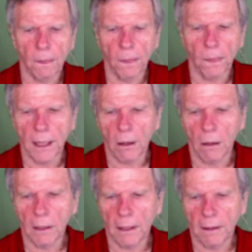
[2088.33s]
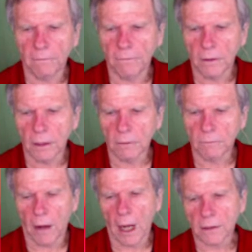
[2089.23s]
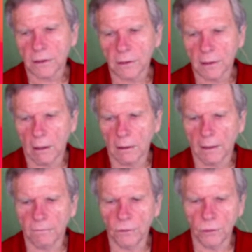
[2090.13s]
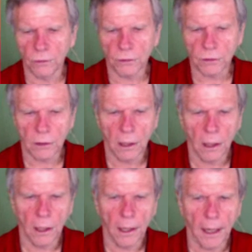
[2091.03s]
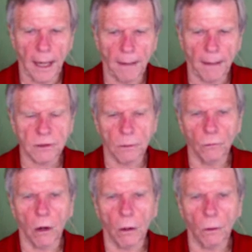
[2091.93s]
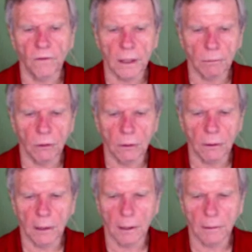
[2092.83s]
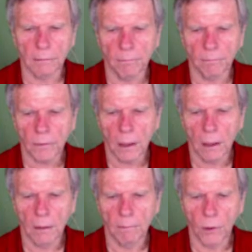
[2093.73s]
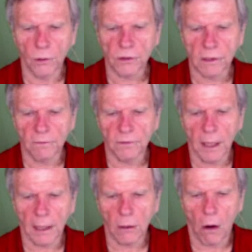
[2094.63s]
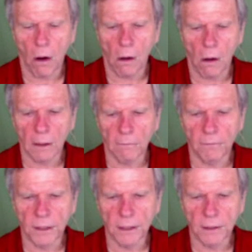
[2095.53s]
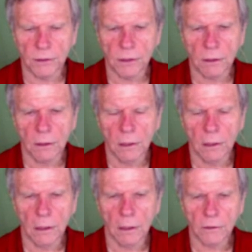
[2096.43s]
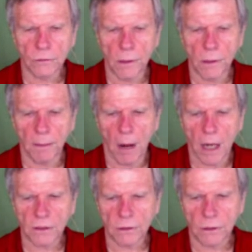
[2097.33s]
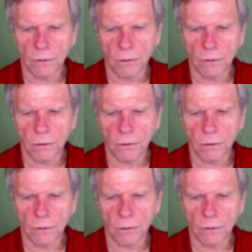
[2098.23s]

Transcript: They all have Fox. They all have news apps that are available on most, if not all, of these streaming boxes.